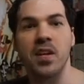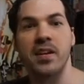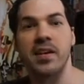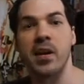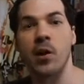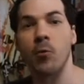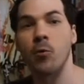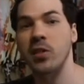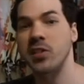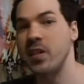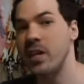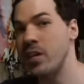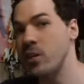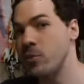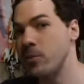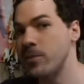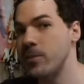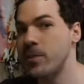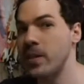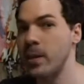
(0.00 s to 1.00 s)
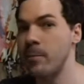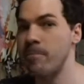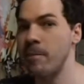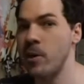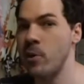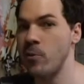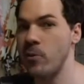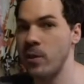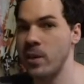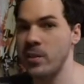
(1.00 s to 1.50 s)
Now, what's interesting
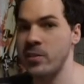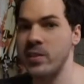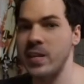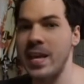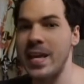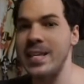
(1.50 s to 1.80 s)
about this